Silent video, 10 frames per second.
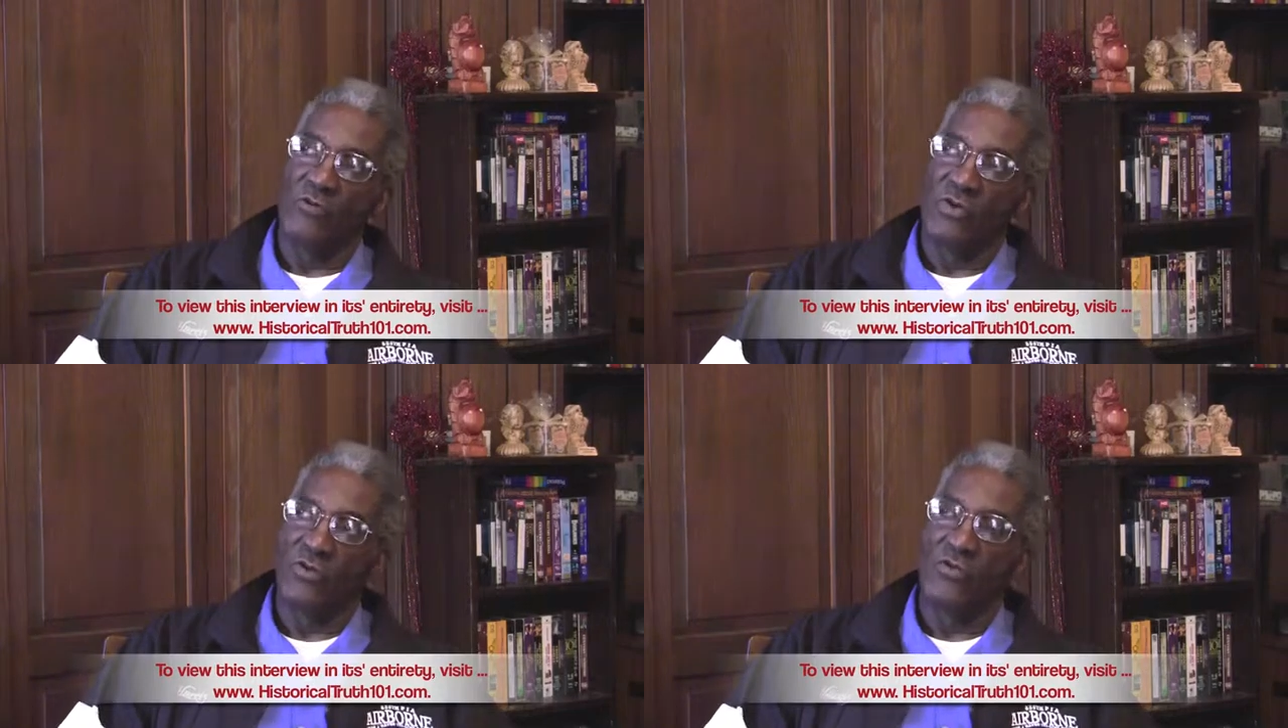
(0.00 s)

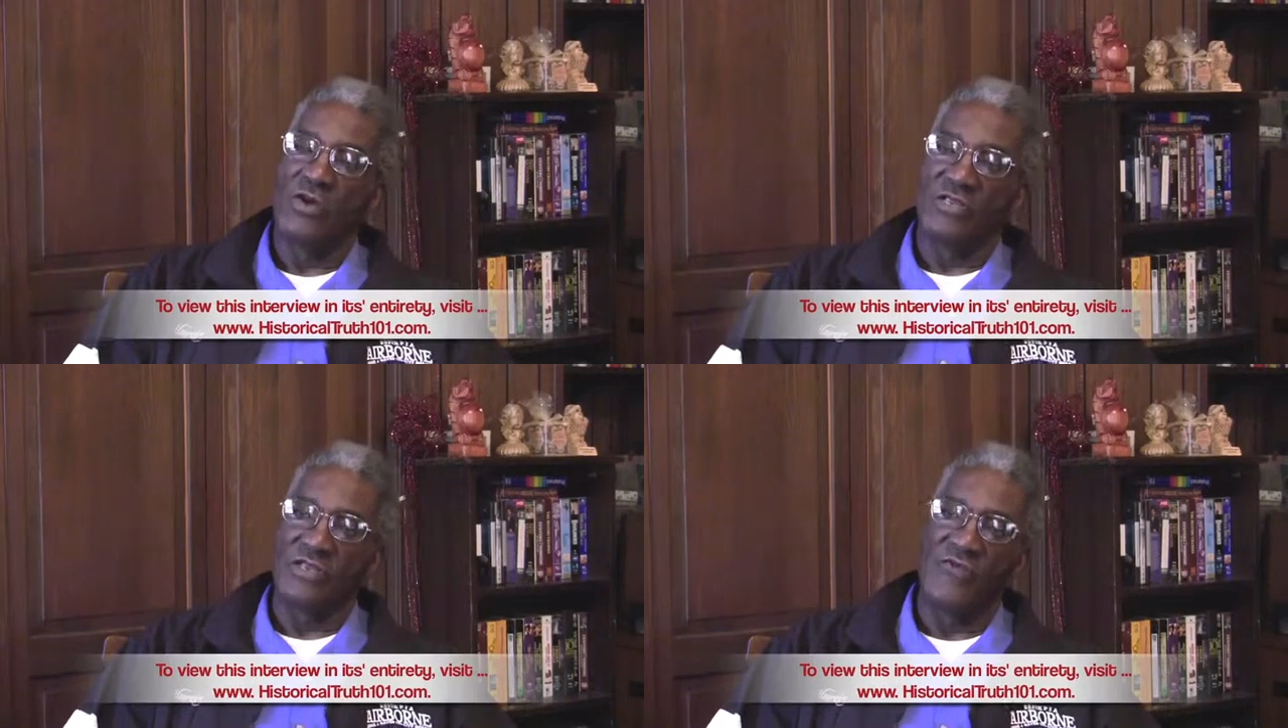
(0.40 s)

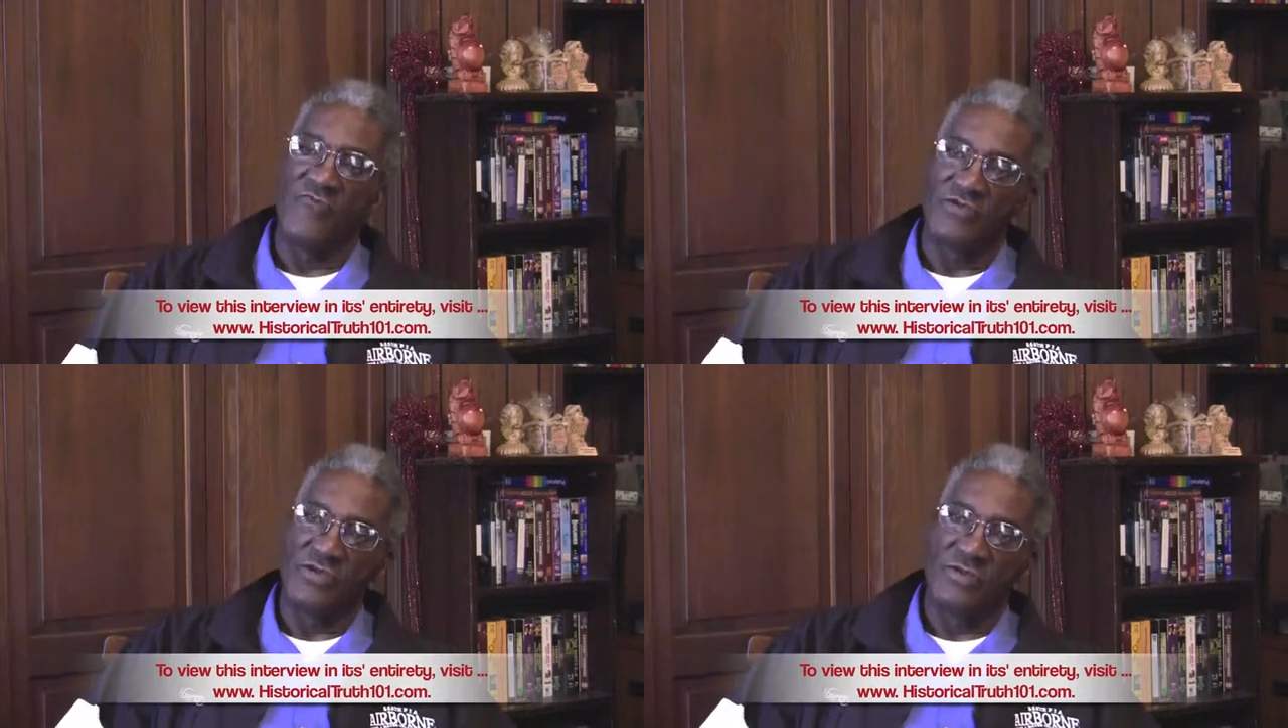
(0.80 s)
101
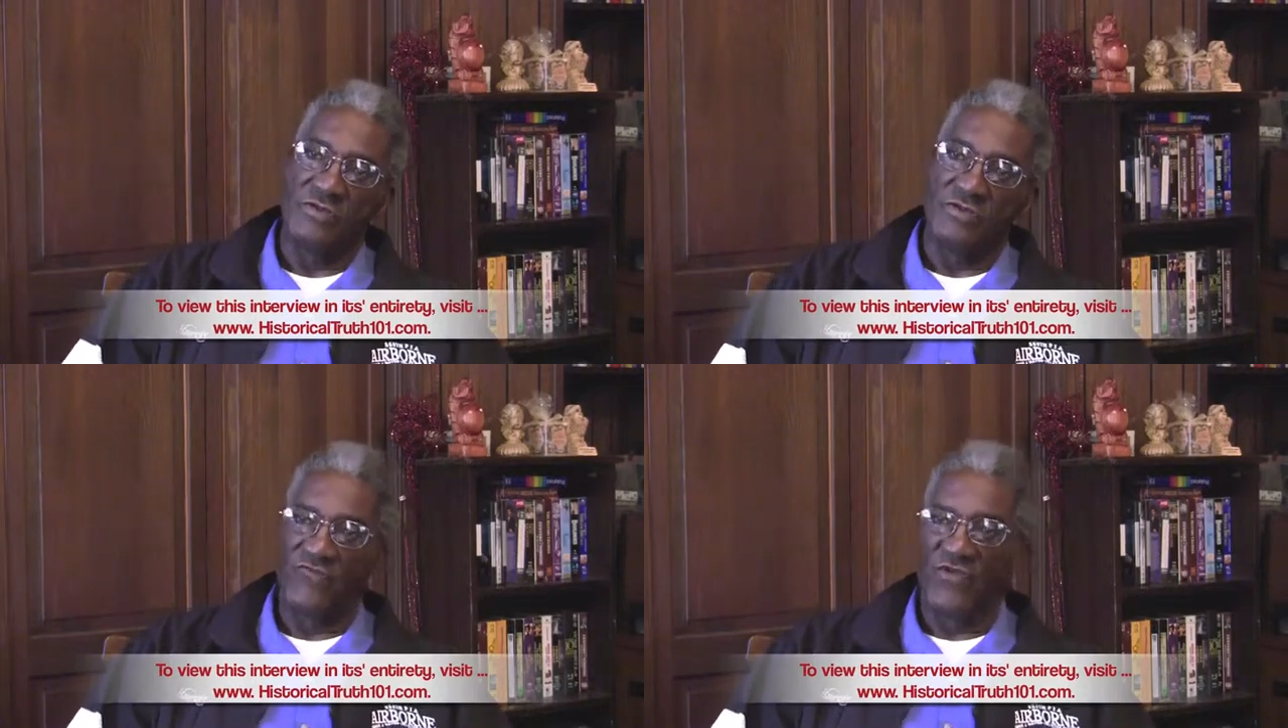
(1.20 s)
Infantry
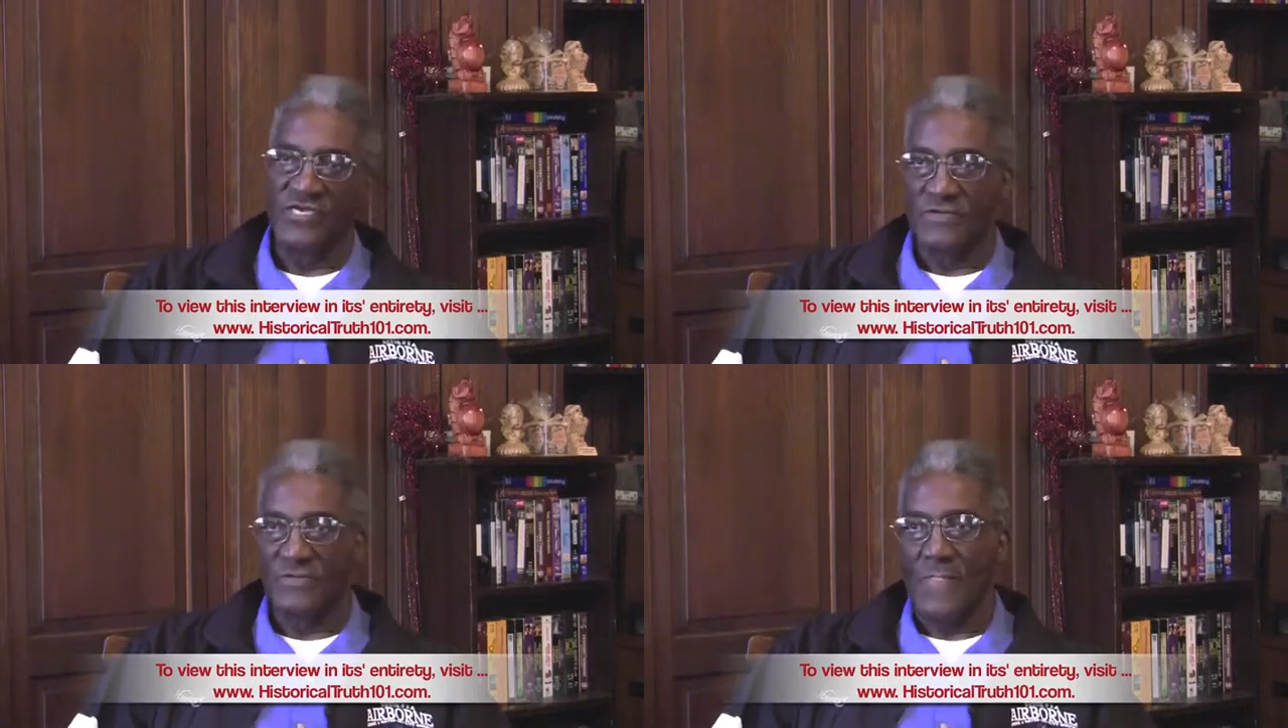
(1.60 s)

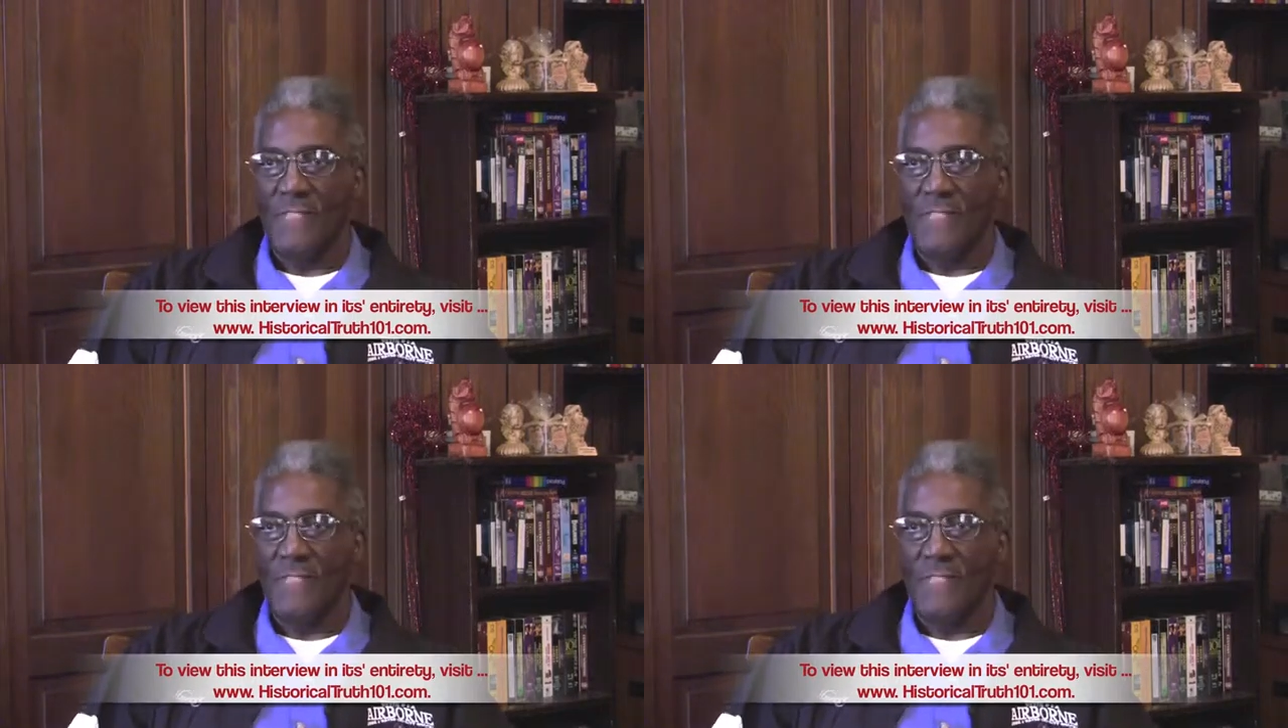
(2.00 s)
Division,